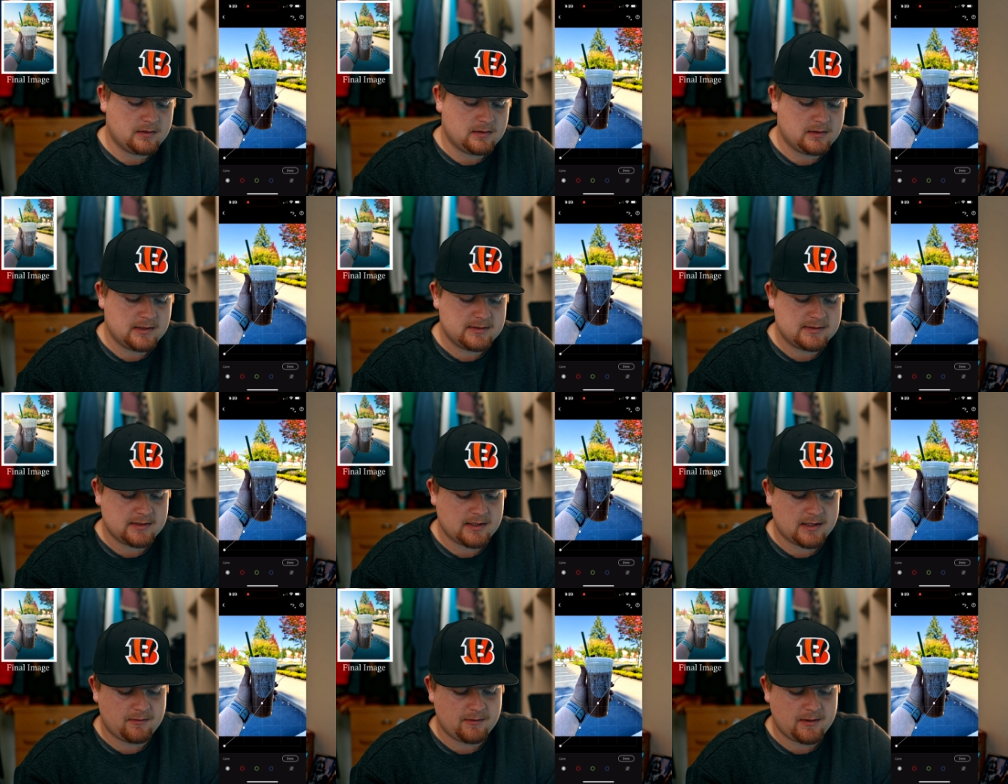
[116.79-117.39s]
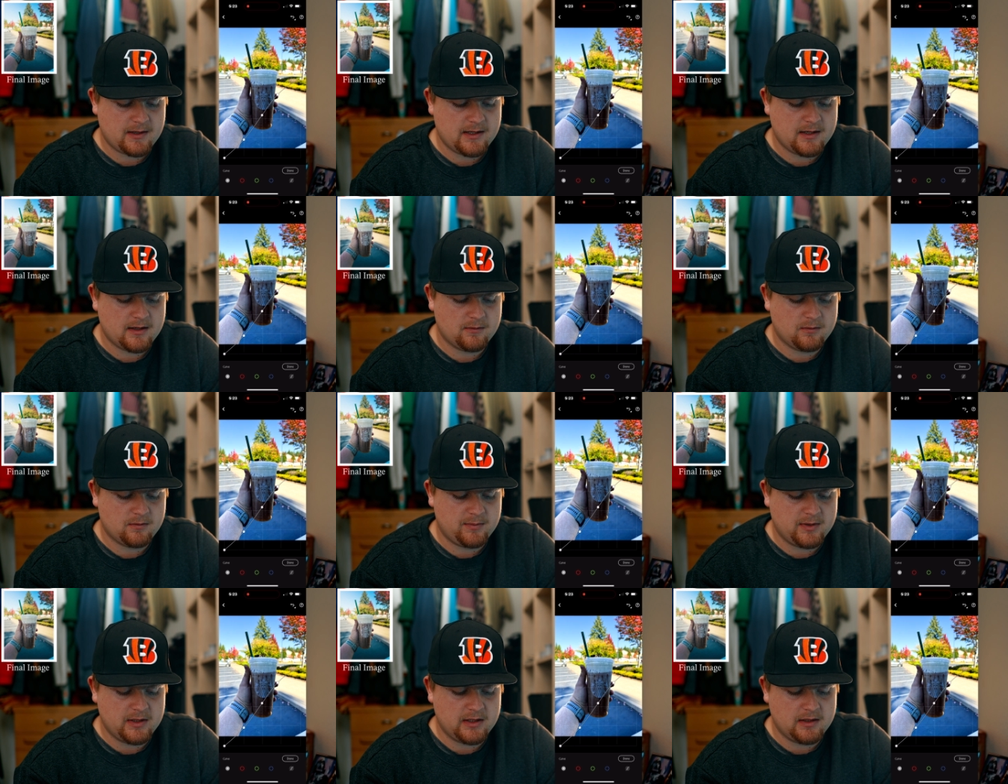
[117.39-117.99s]
this side right here
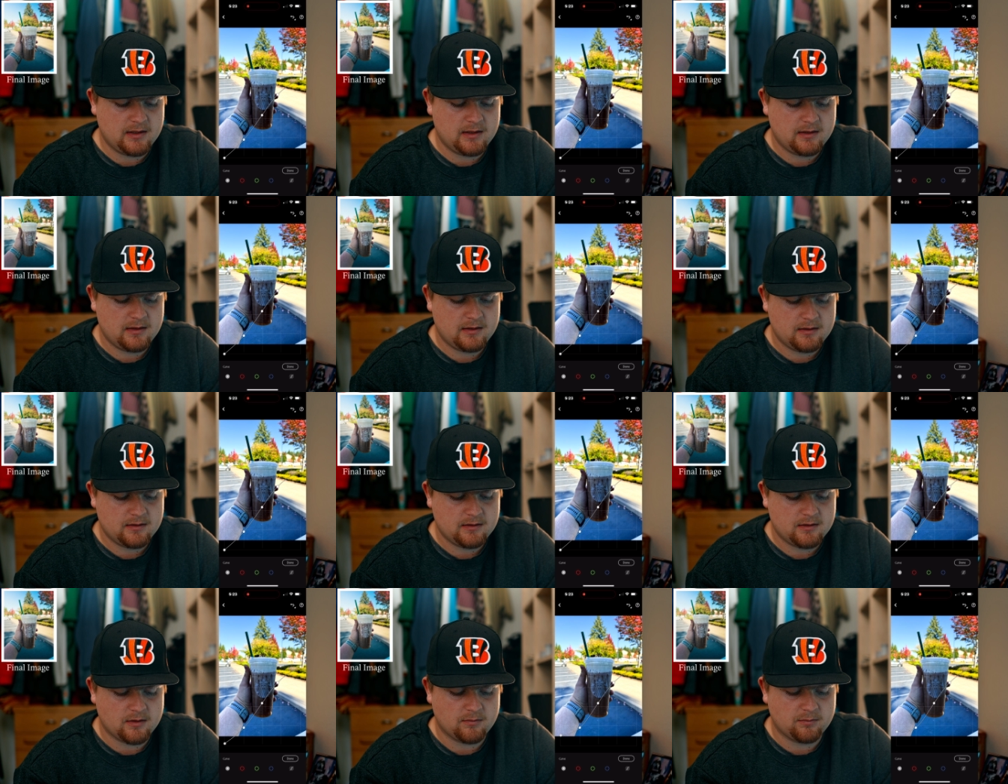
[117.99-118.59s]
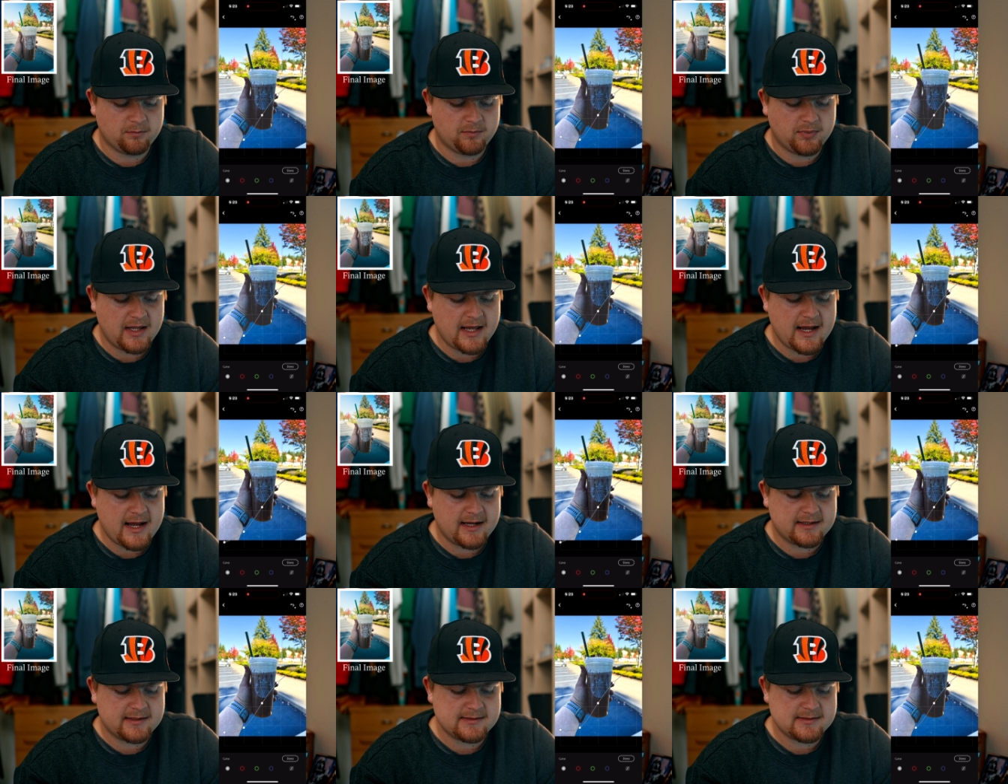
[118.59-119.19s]
would be your
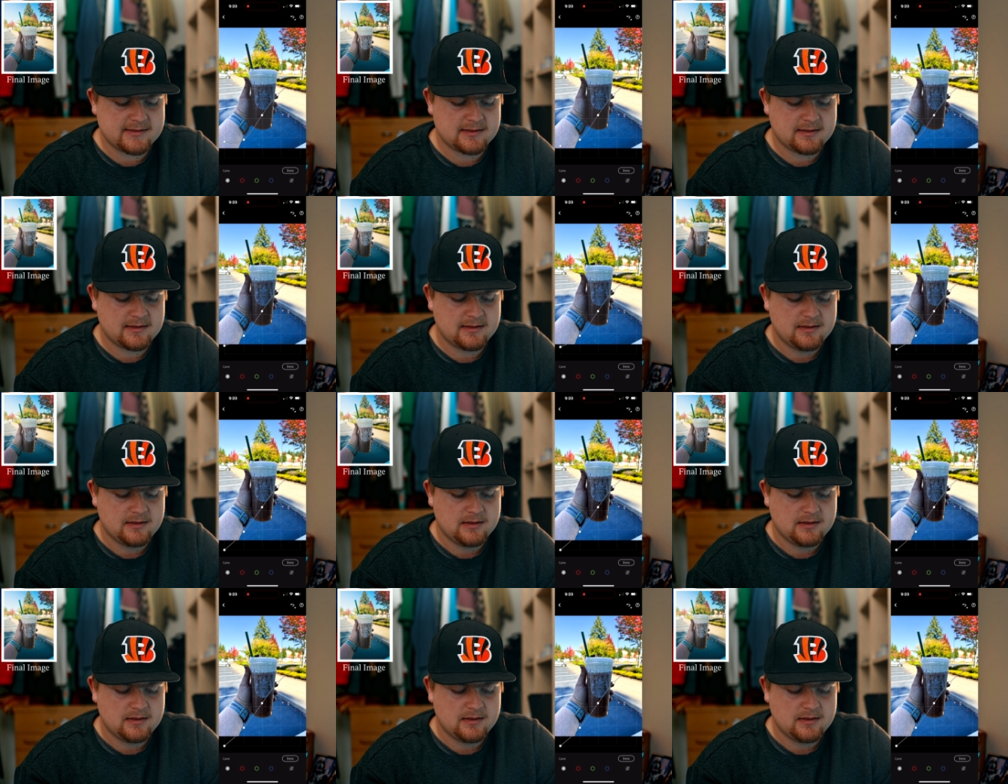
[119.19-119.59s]
blacks,